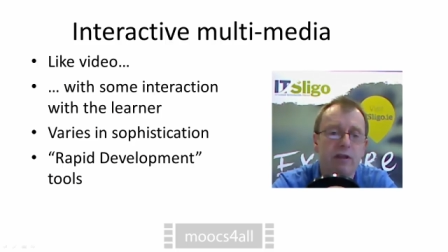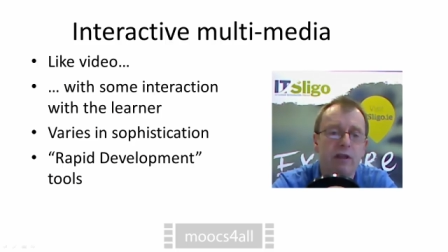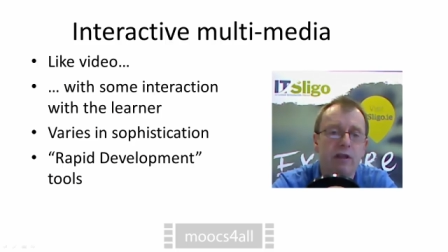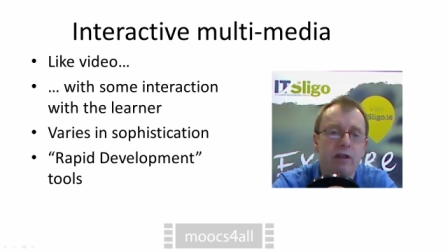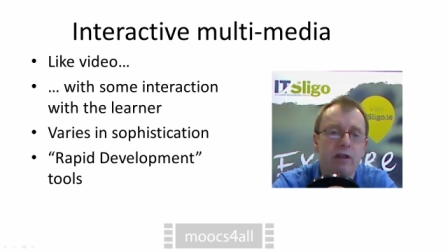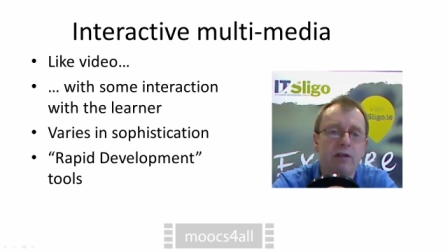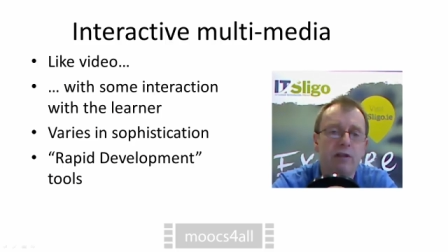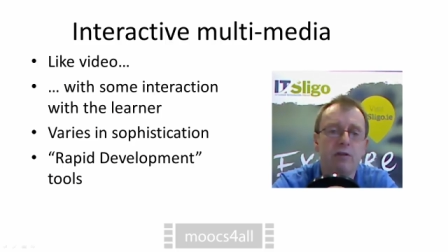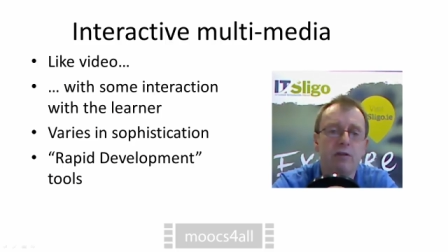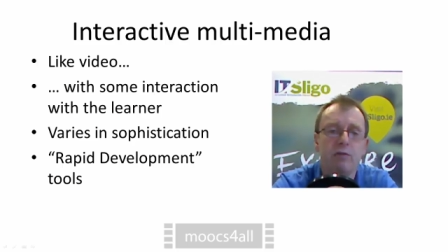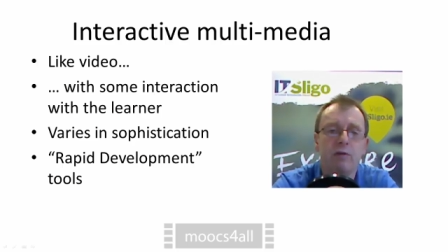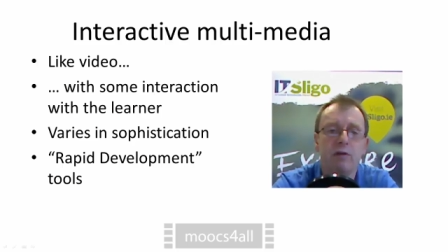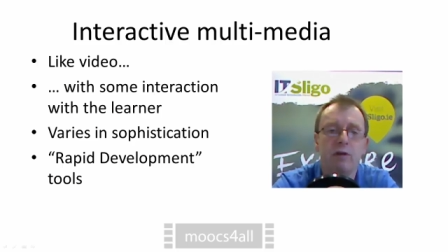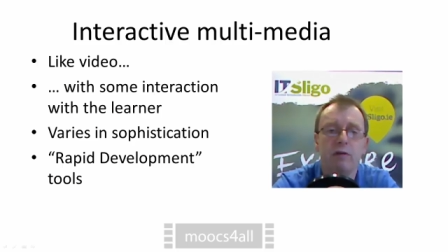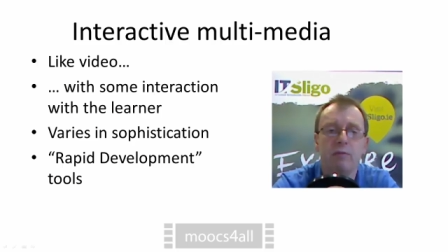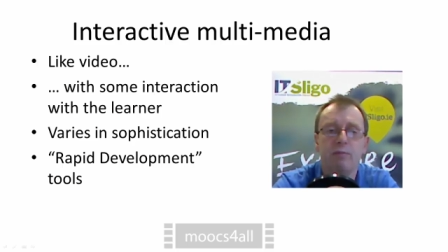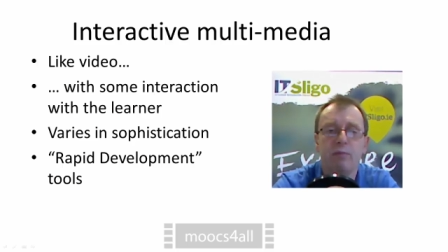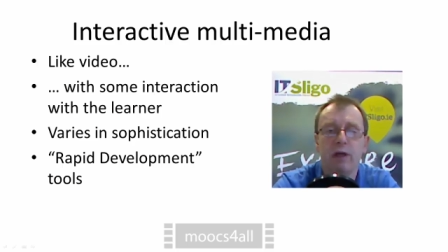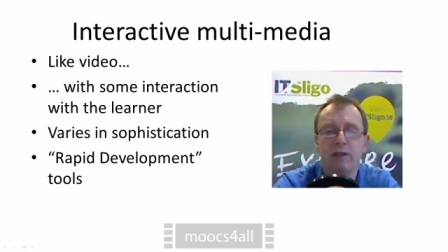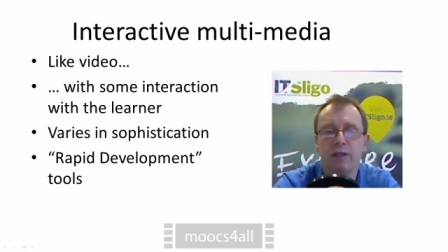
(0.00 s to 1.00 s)
into
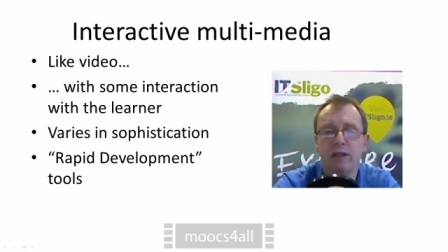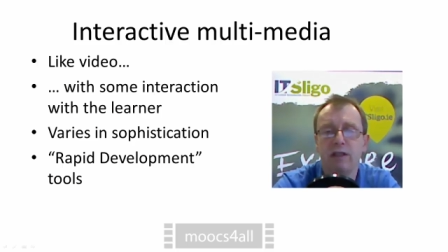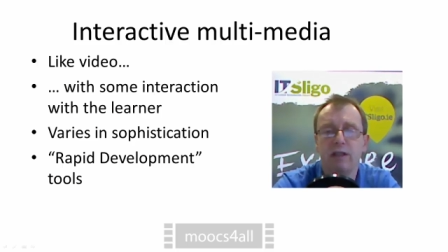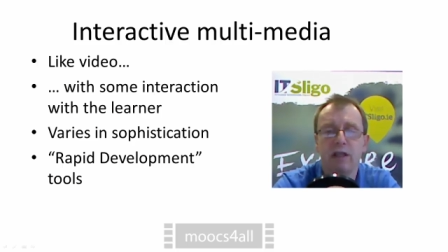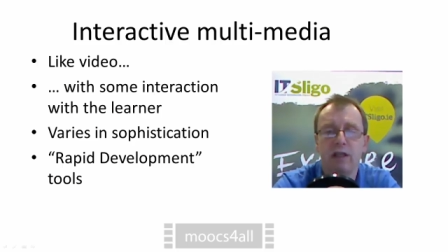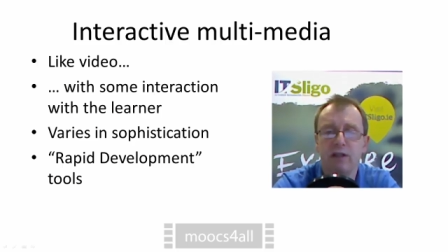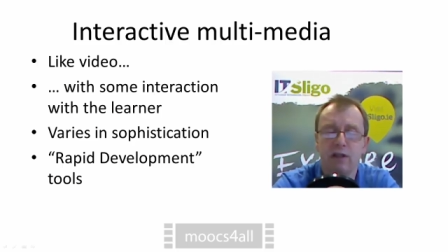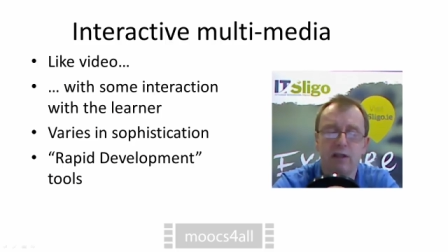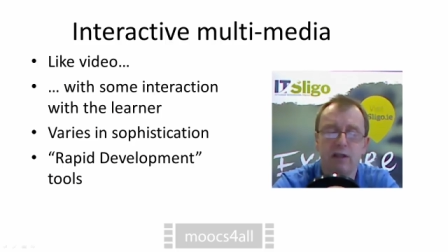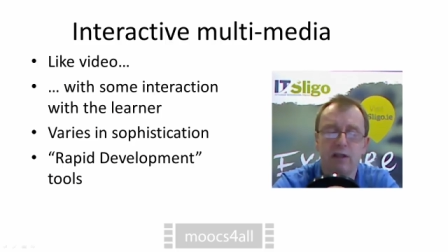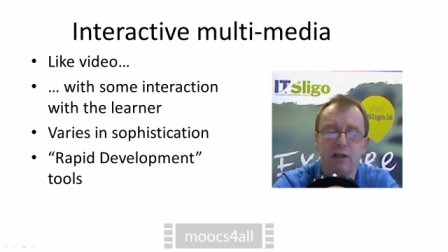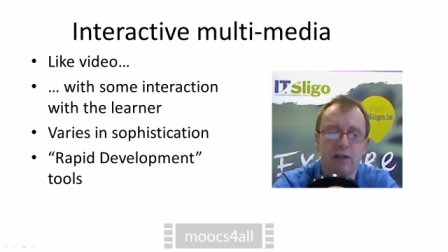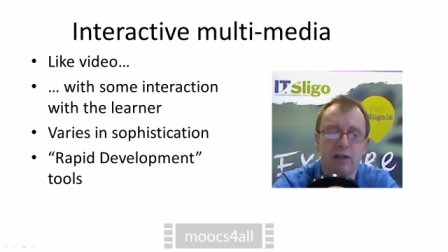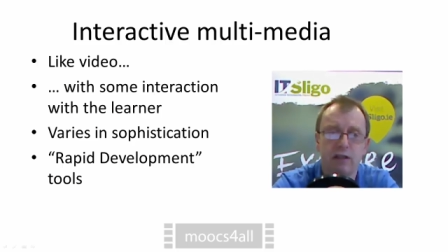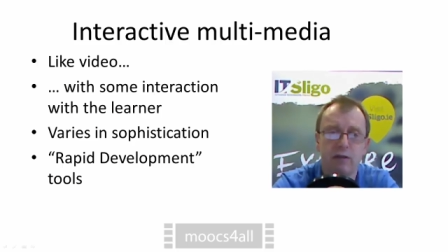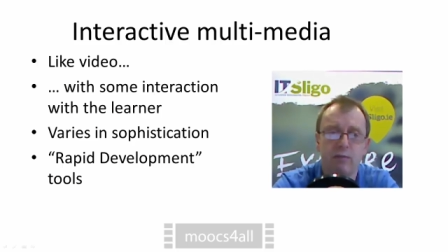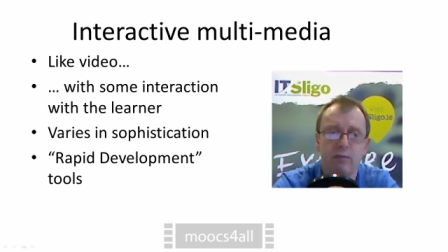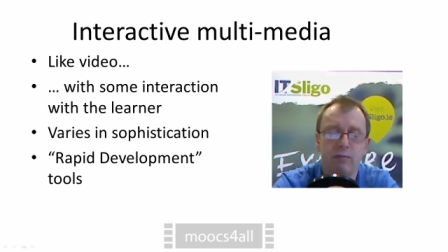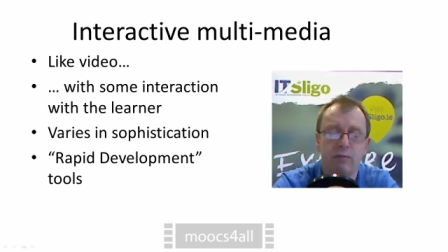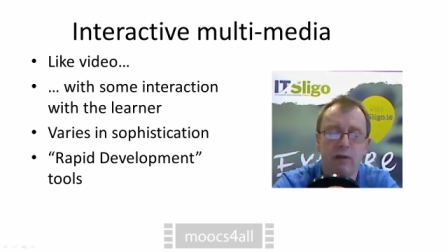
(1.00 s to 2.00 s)
a presentation
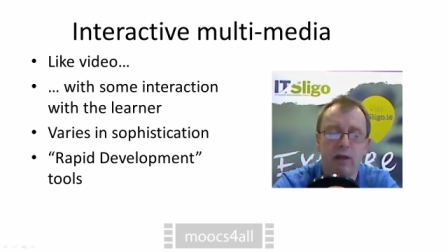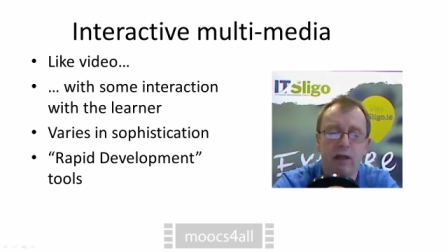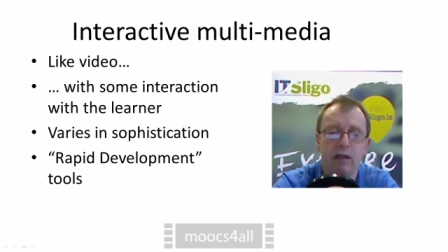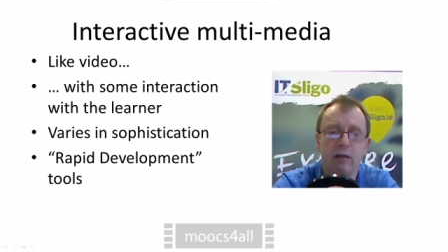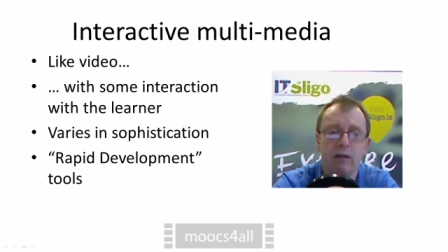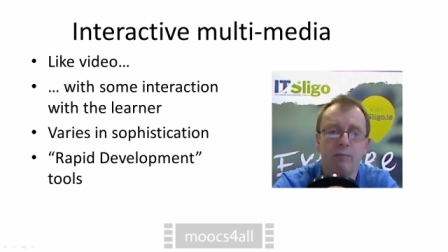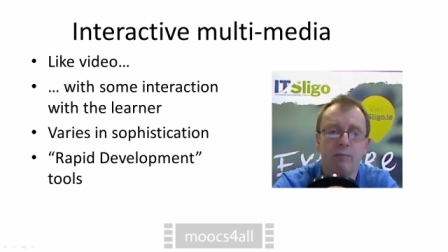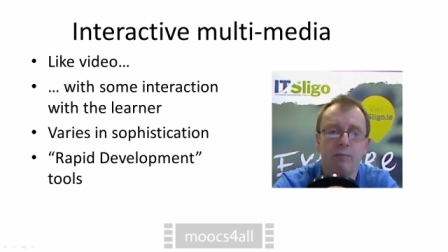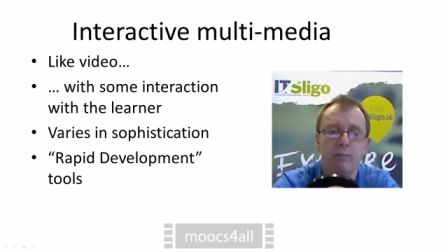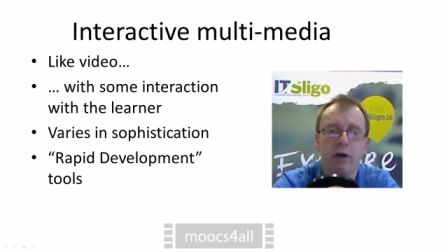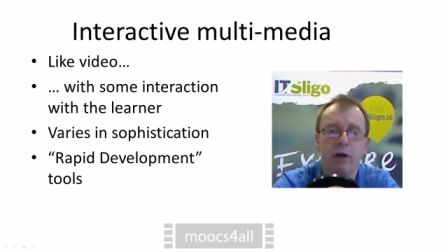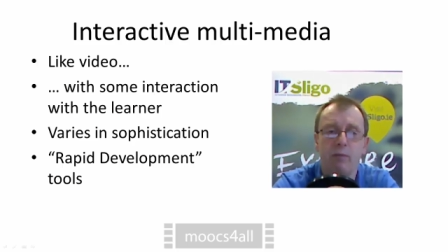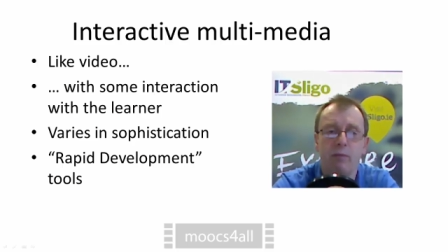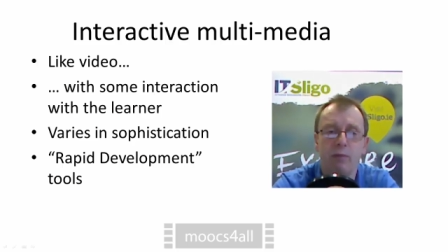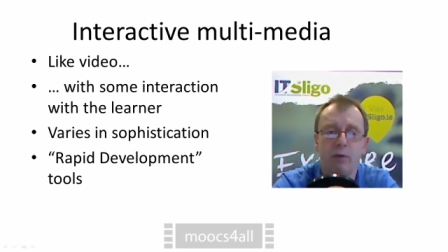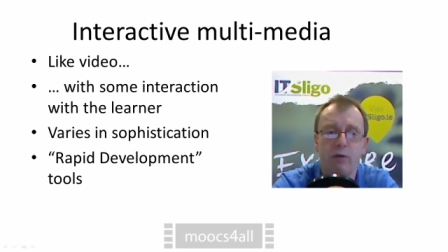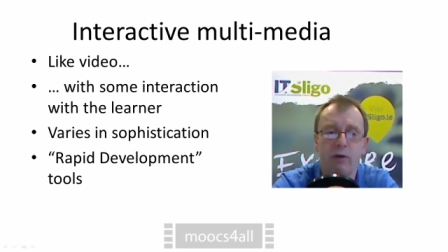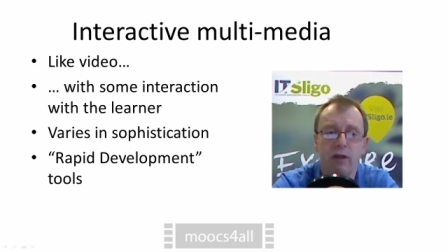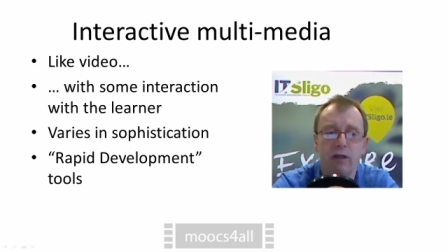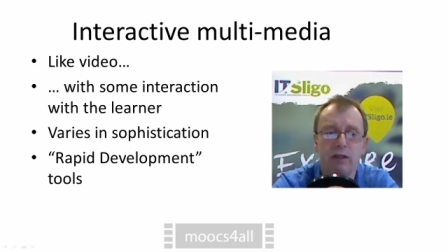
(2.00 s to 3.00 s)
system like
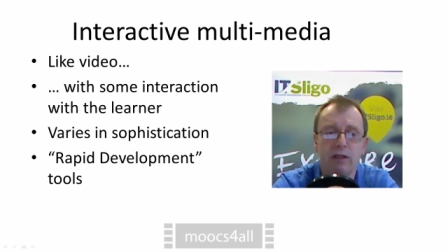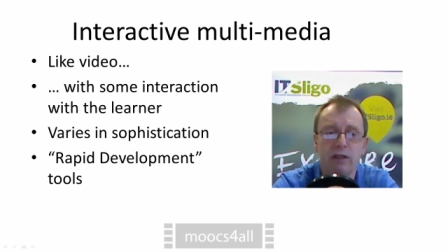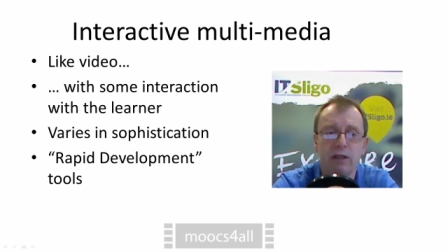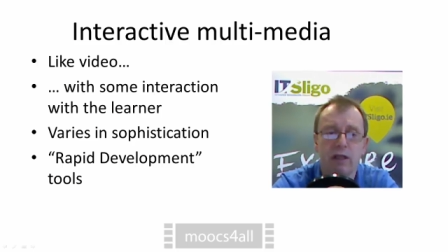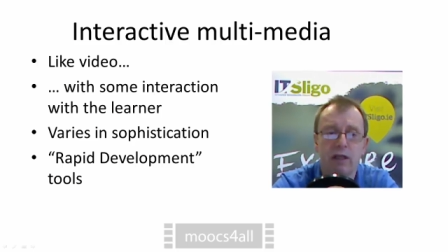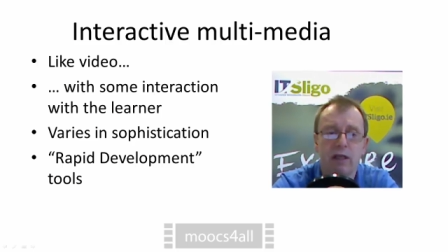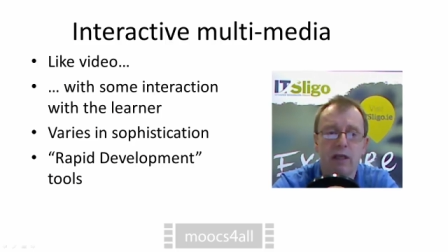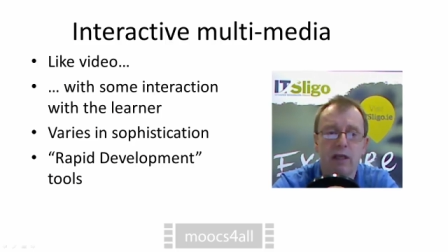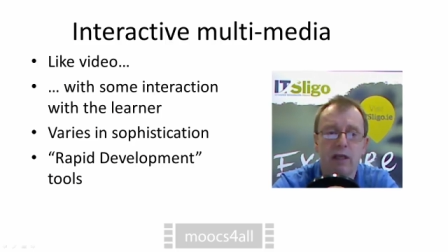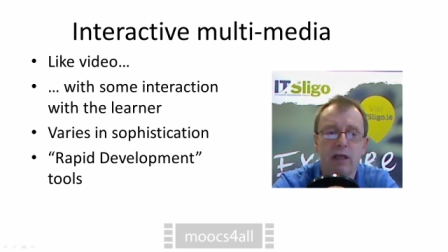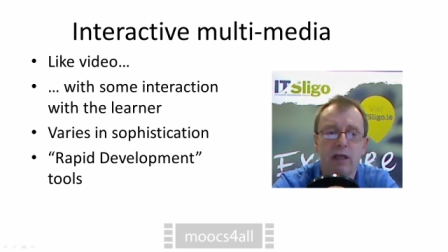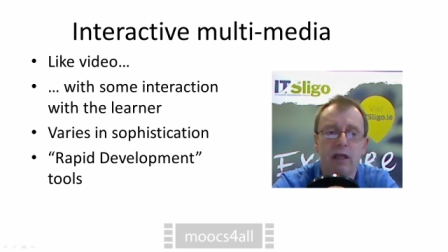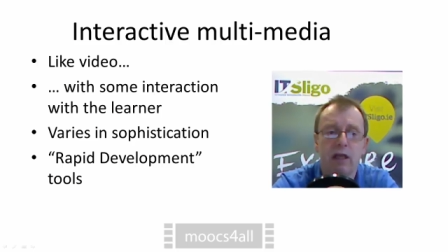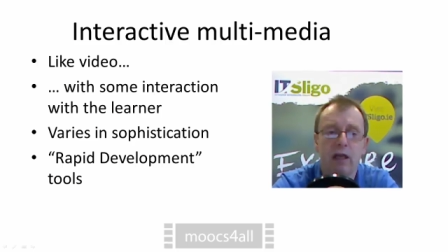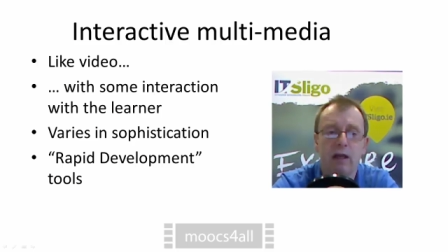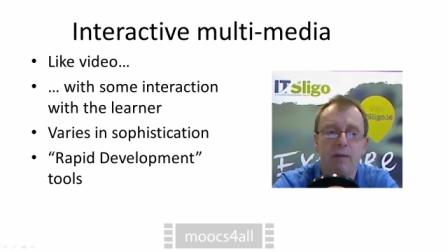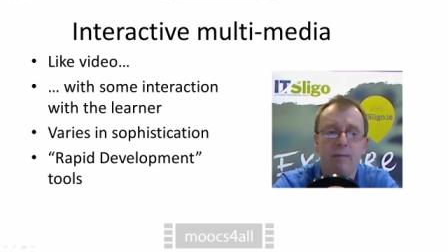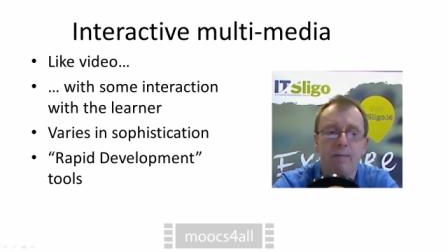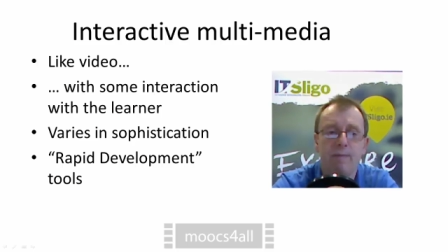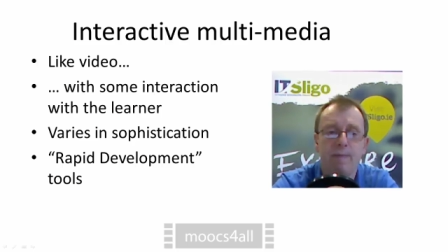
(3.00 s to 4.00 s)
PowerPoint.
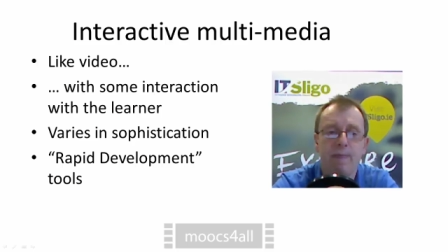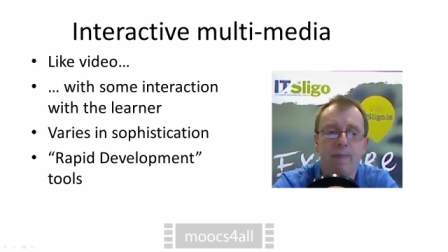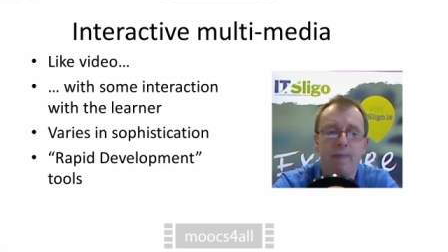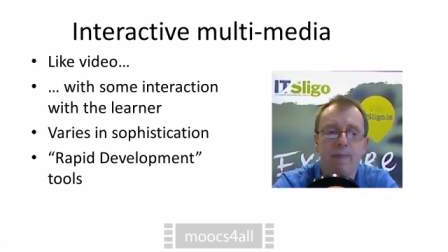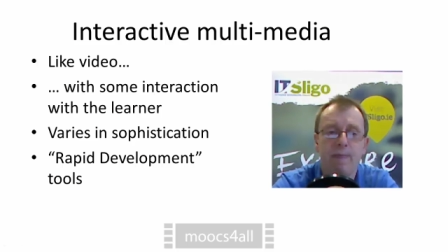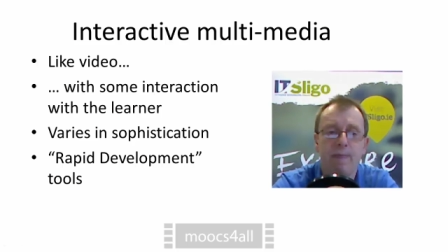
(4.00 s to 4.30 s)
Um,